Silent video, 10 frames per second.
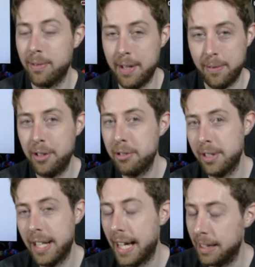
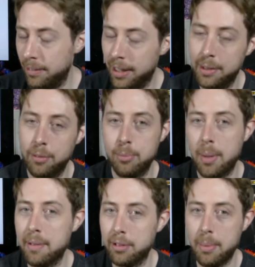500, and they've done it with
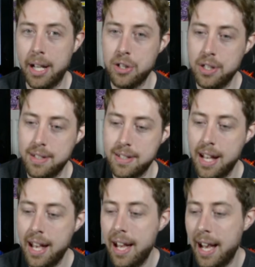Marvel Mashers,
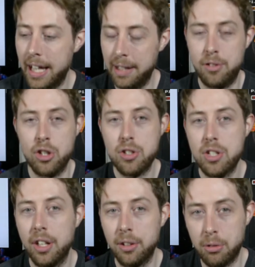and they've
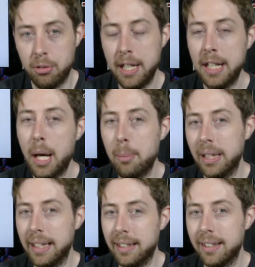just done Green
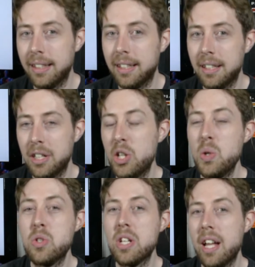Goblin,
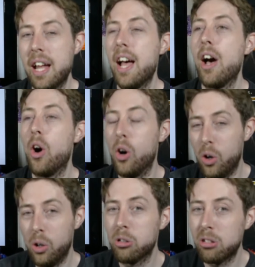who's a
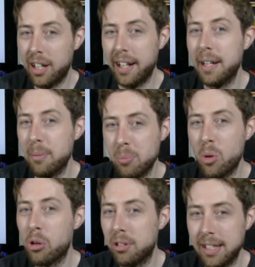alright,
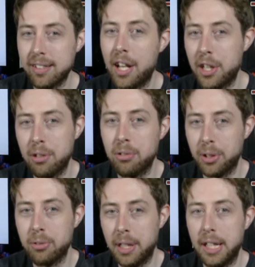more or less
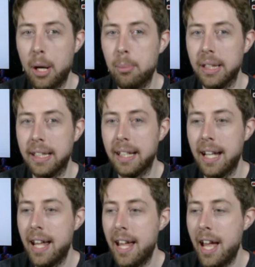accurate Green Goblin,
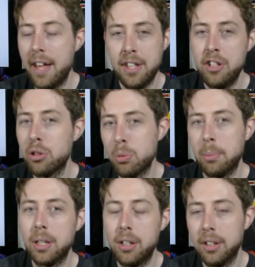and then just swap
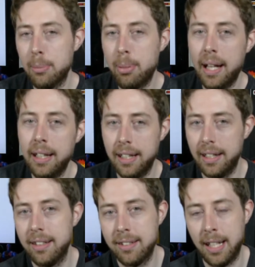the colour palette
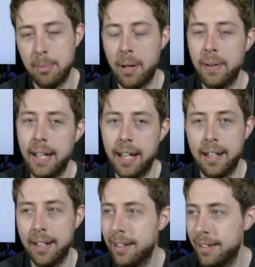and send him out
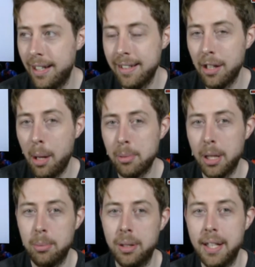again. There's
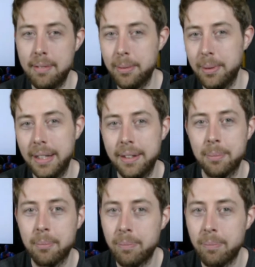Hobgoblin, everyone.